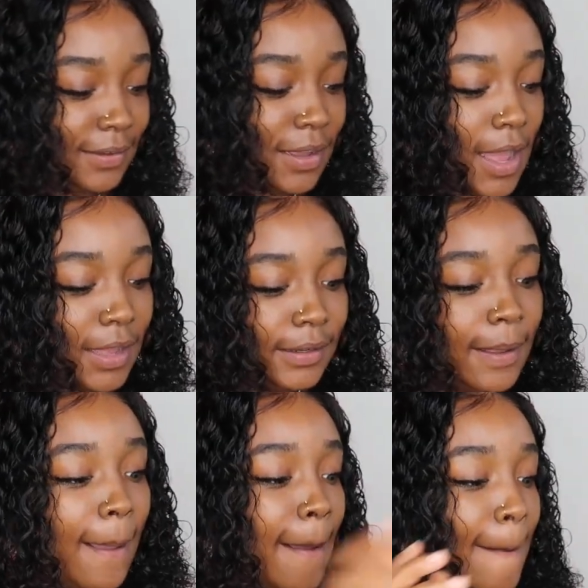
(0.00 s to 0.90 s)
God,
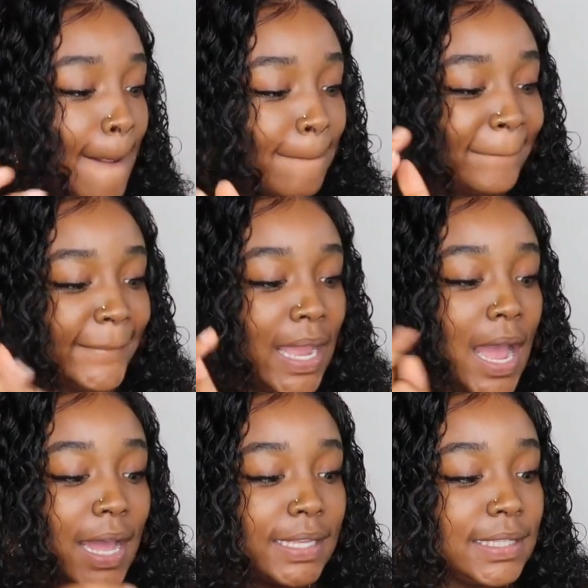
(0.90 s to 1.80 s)

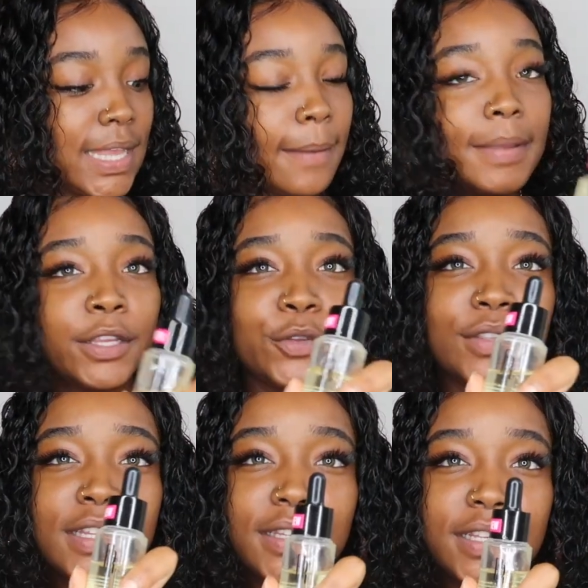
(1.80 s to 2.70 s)
guys, I've been
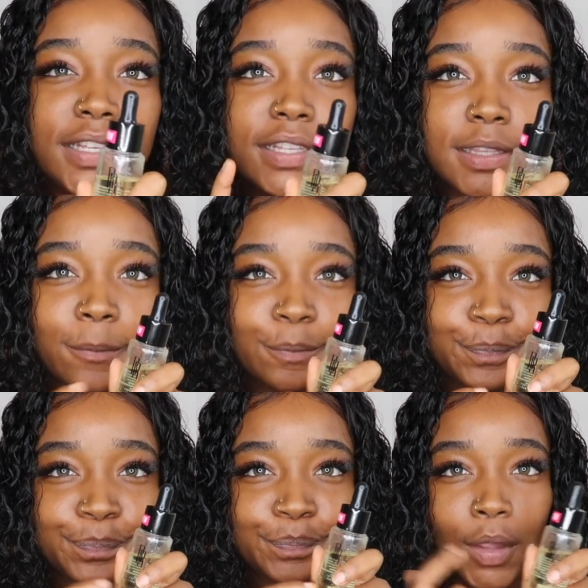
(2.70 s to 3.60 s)
using this
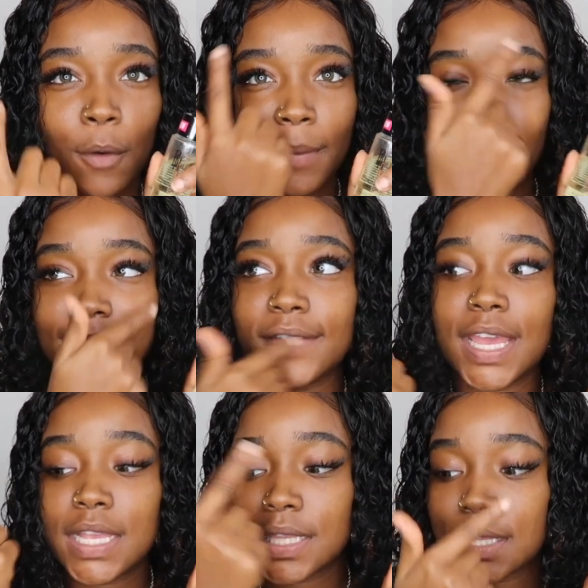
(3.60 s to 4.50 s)
on my
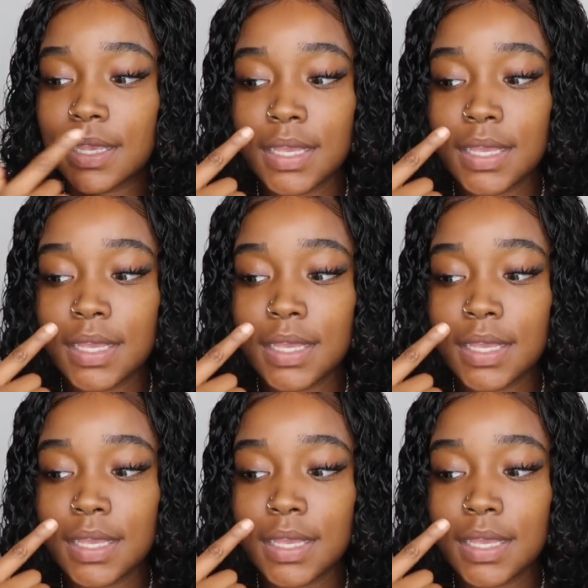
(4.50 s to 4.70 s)
face.